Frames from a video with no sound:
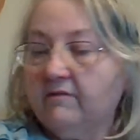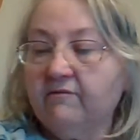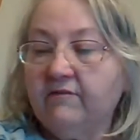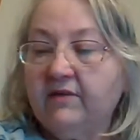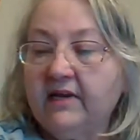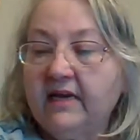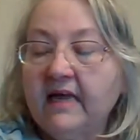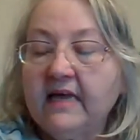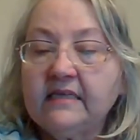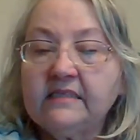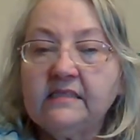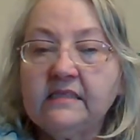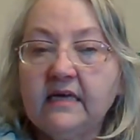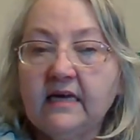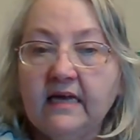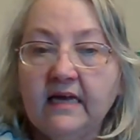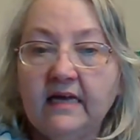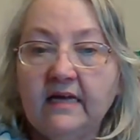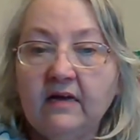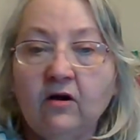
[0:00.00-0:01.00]
Vanessa
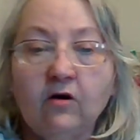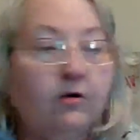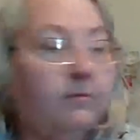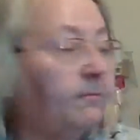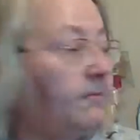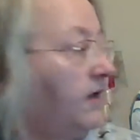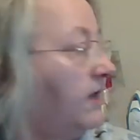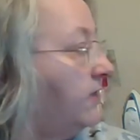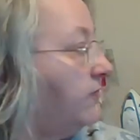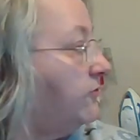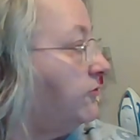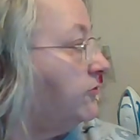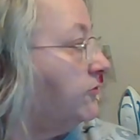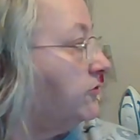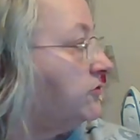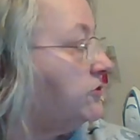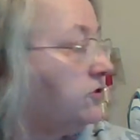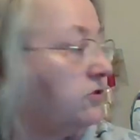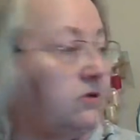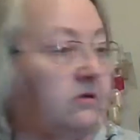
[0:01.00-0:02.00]
and her
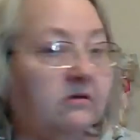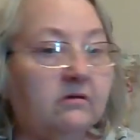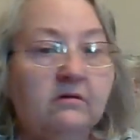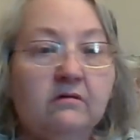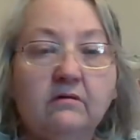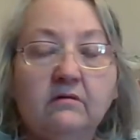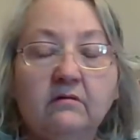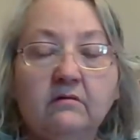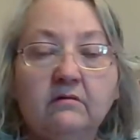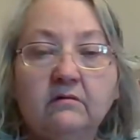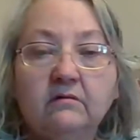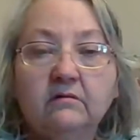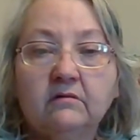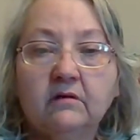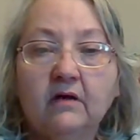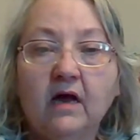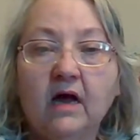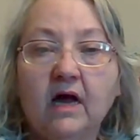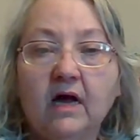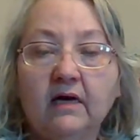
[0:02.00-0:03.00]
mother's
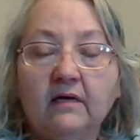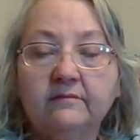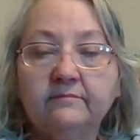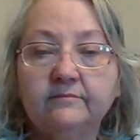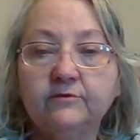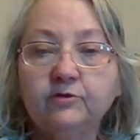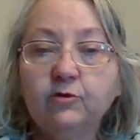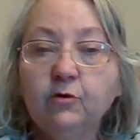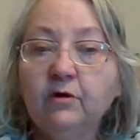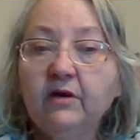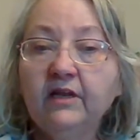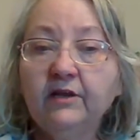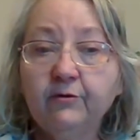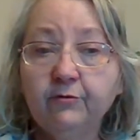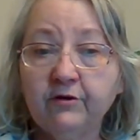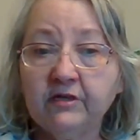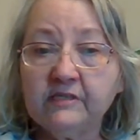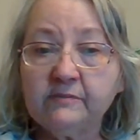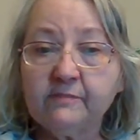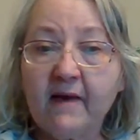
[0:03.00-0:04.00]

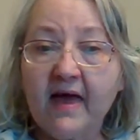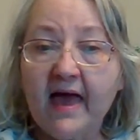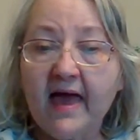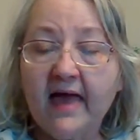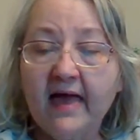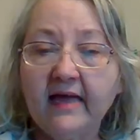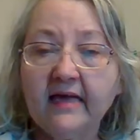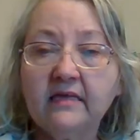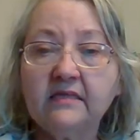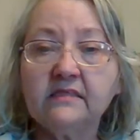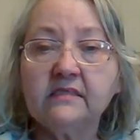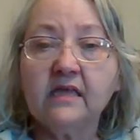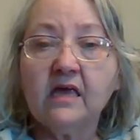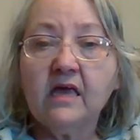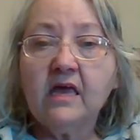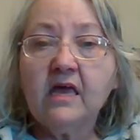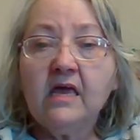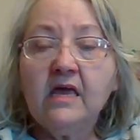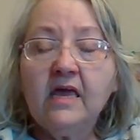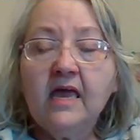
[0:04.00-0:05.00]
toiletries bags,
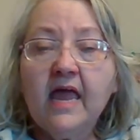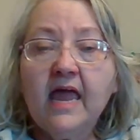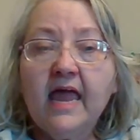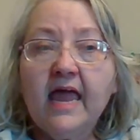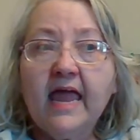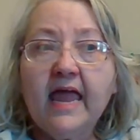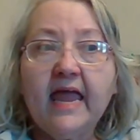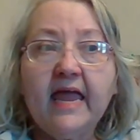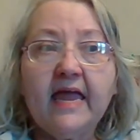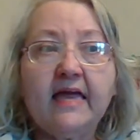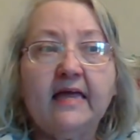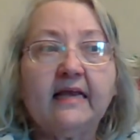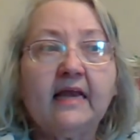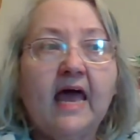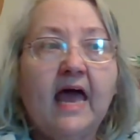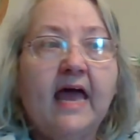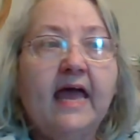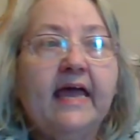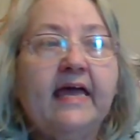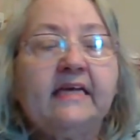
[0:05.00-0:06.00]
and
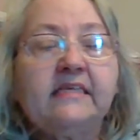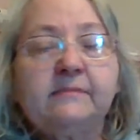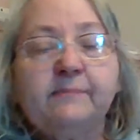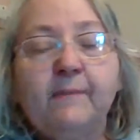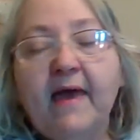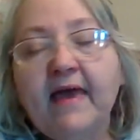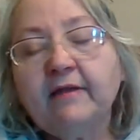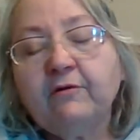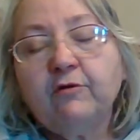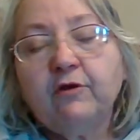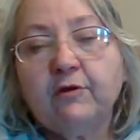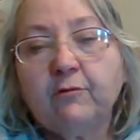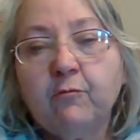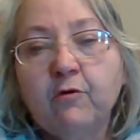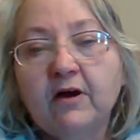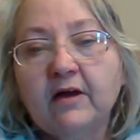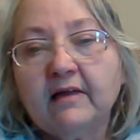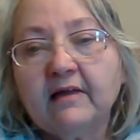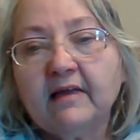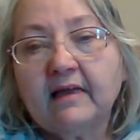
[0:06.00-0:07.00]
I asked Patrick
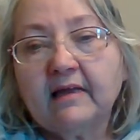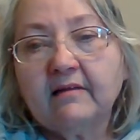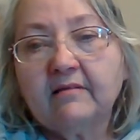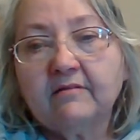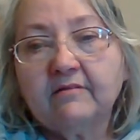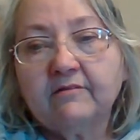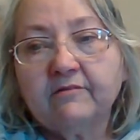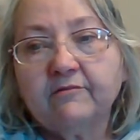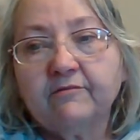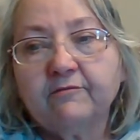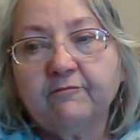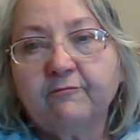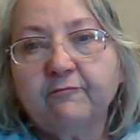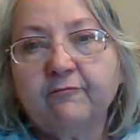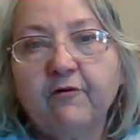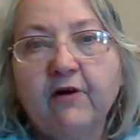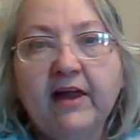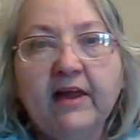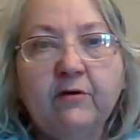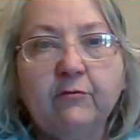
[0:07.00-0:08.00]
what
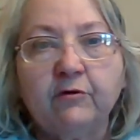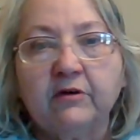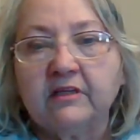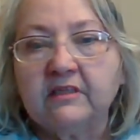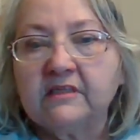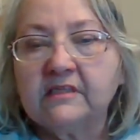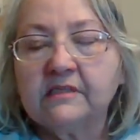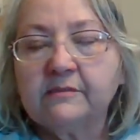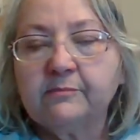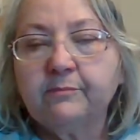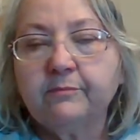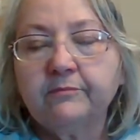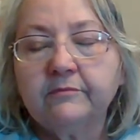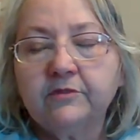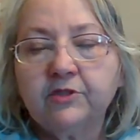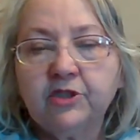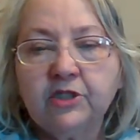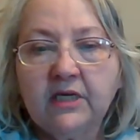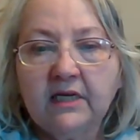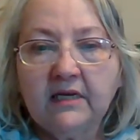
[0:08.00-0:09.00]
fragrance
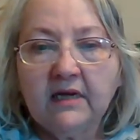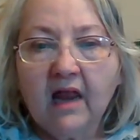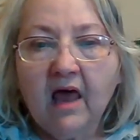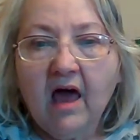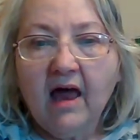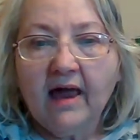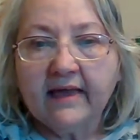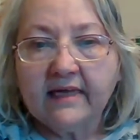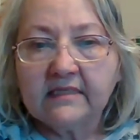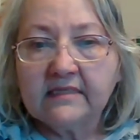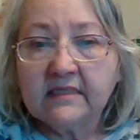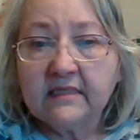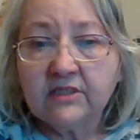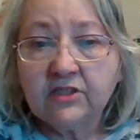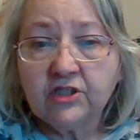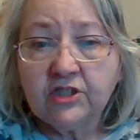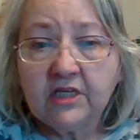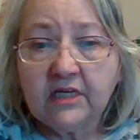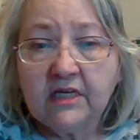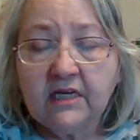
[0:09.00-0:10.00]
she likes,
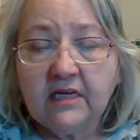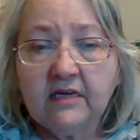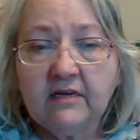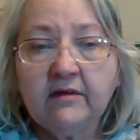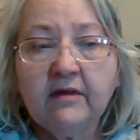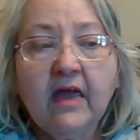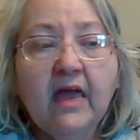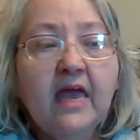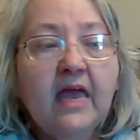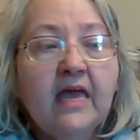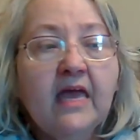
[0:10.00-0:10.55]
and he